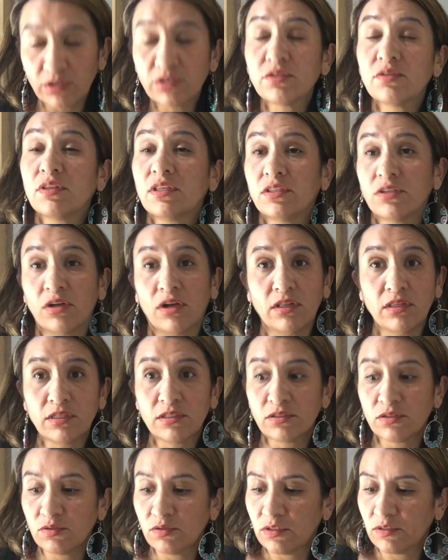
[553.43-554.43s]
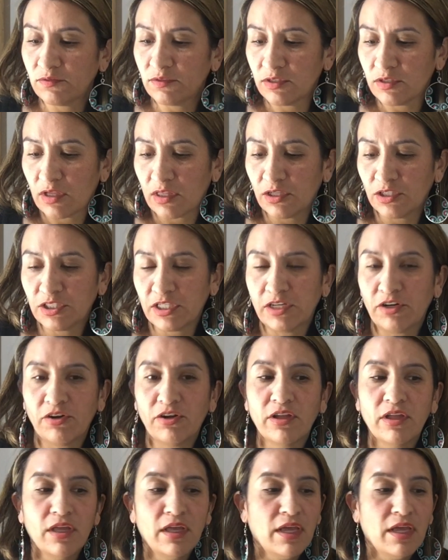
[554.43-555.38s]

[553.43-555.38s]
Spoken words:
So these are all exclusive to Dollar General.